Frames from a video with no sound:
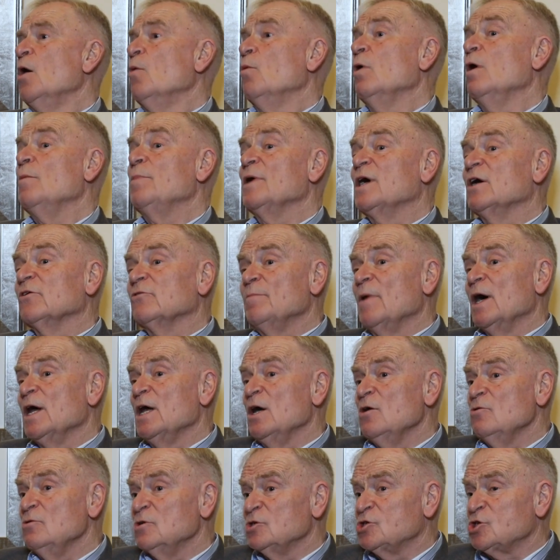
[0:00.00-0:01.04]
Well, because my
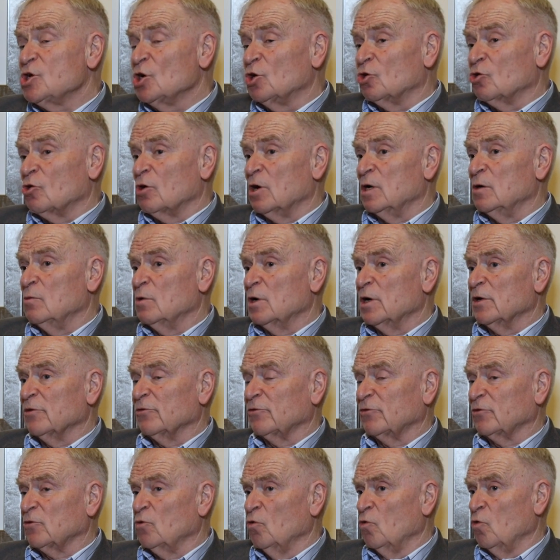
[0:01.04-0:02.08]
own children were at
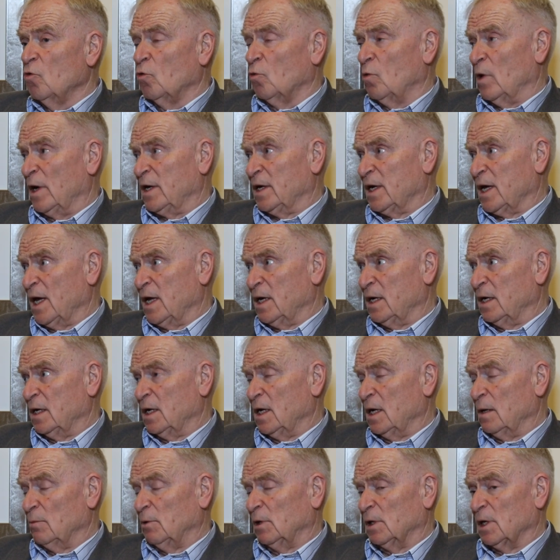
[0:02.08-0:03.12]
school when Cain and
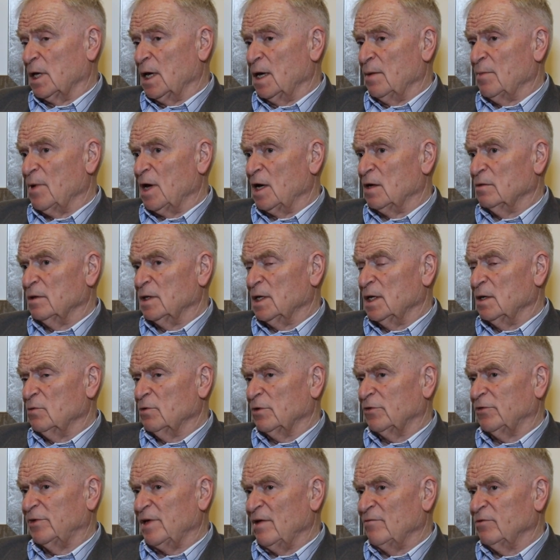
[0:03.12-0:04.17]
Abel came out. They
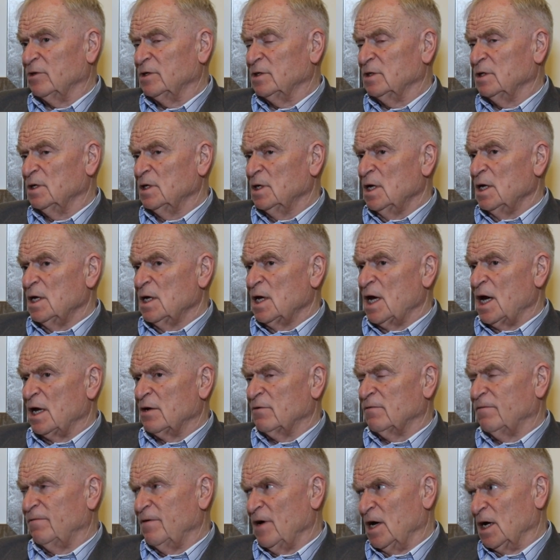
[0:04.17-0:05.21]
were 7
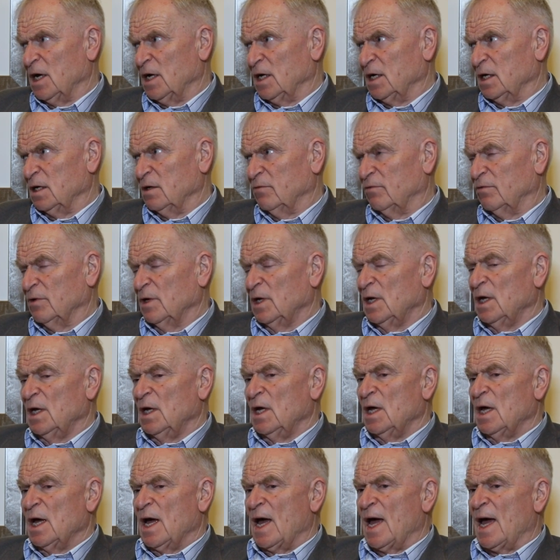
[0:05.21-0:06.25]
and 5.
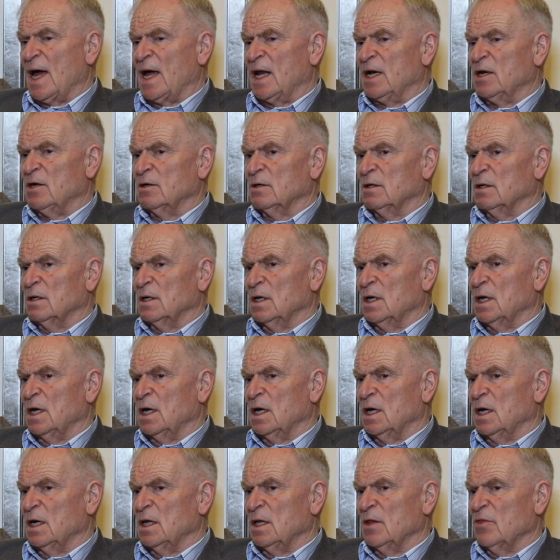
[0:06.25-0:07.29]
And
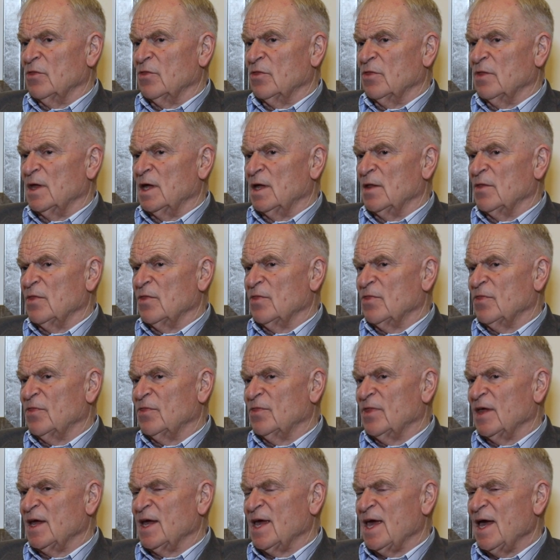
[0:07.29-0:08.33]

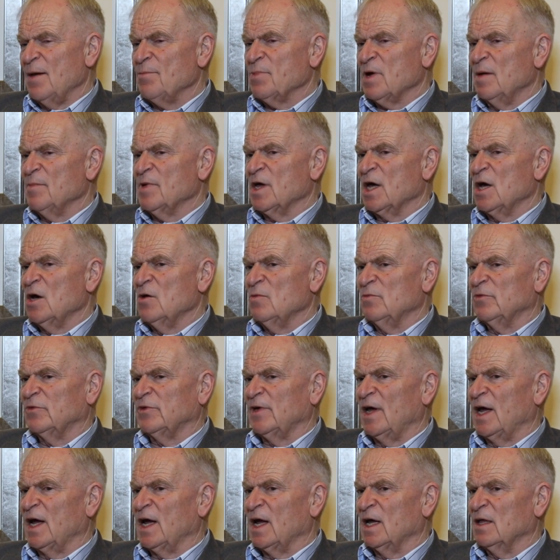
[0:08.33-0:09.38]
they kept coming home
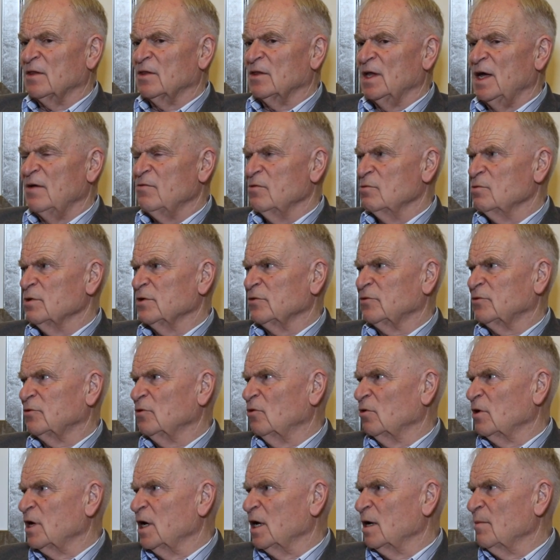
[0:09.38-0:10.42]
saying, everyone's
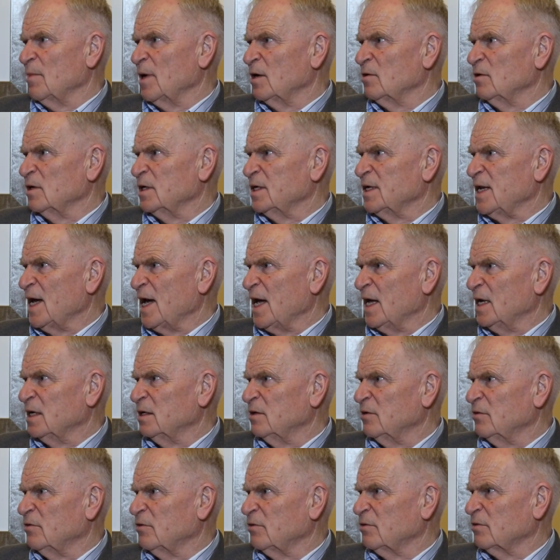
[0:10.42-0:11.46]
talking about Dad,
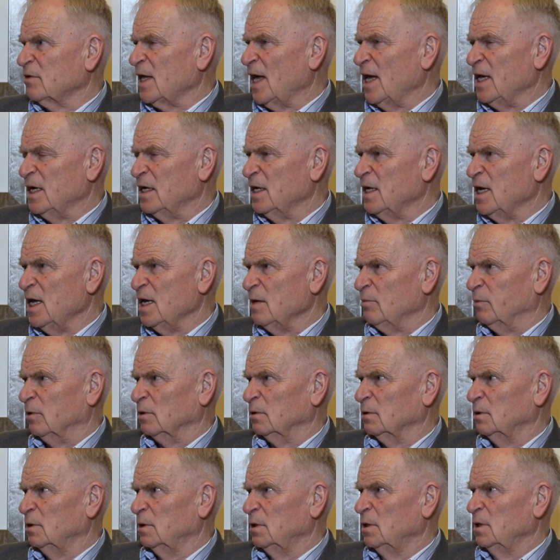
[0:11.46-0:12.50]
Cain and Abel.